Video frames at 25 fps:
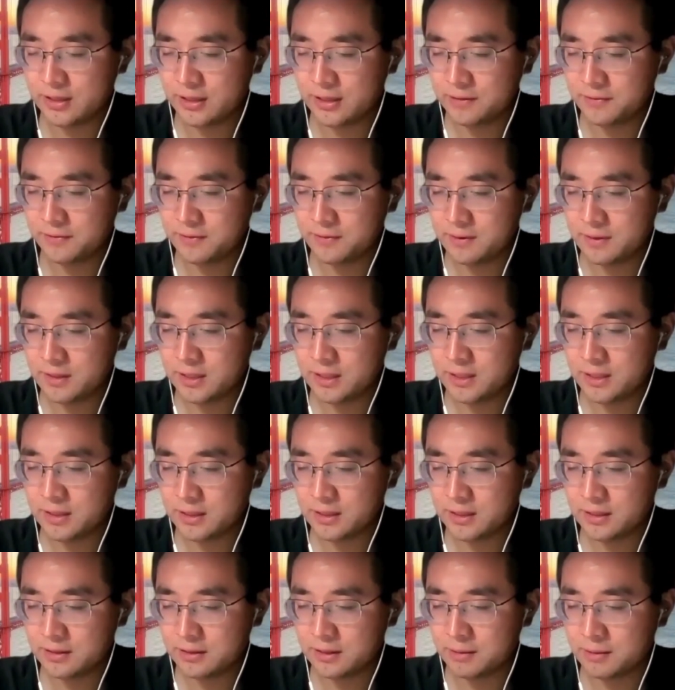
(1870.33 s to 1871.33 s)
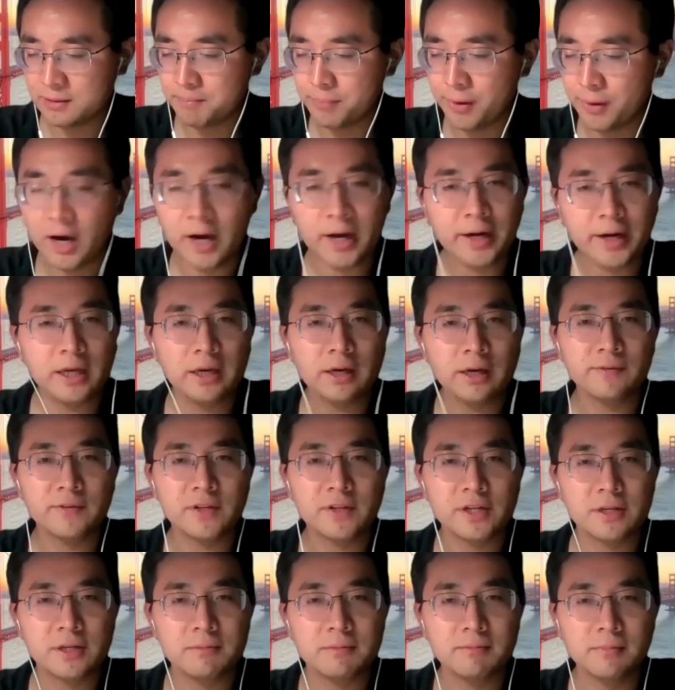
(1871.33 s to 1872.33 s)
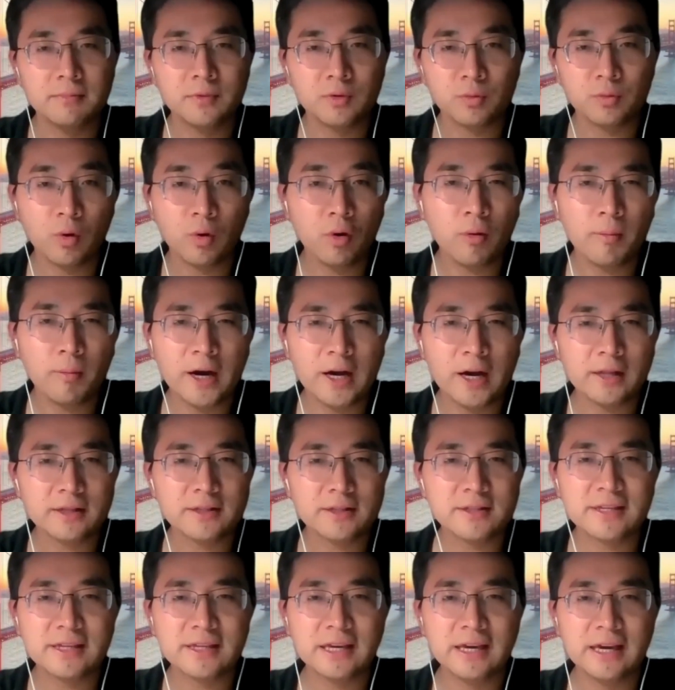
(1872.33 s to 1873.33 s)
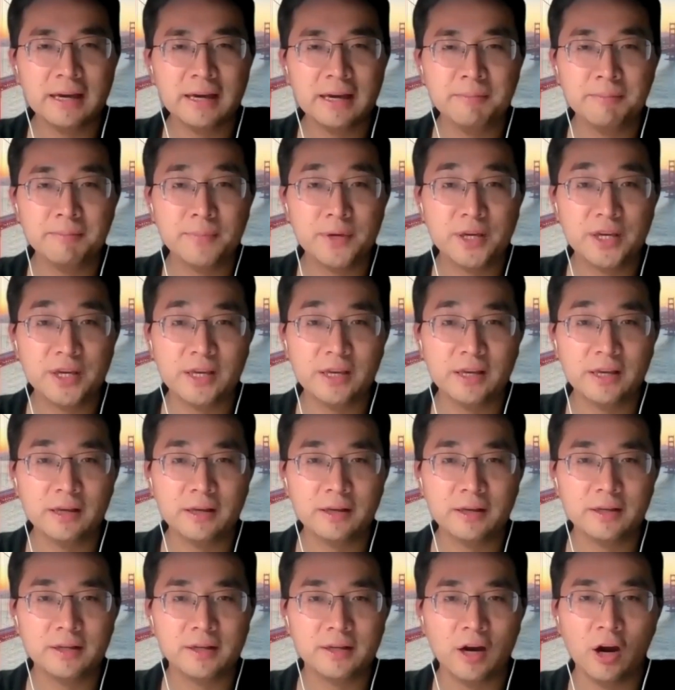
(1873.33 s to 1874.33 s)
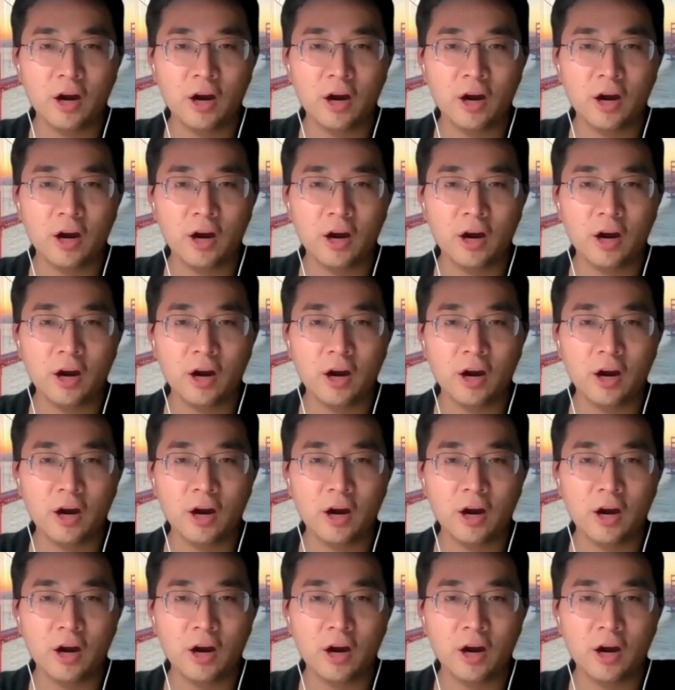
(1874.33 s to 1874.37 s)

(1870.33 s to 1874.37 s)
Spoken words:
I think the body of the robot can be